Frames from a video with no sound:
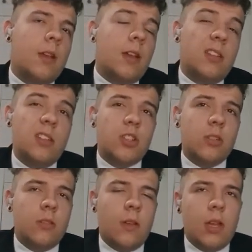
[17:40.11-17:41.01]
In
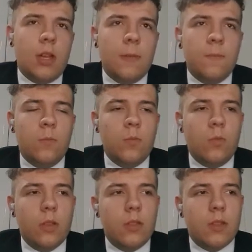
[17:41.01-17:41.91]
addition,
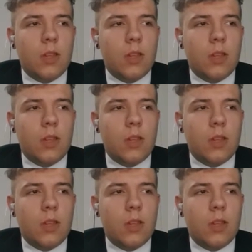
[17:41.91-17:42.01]
with this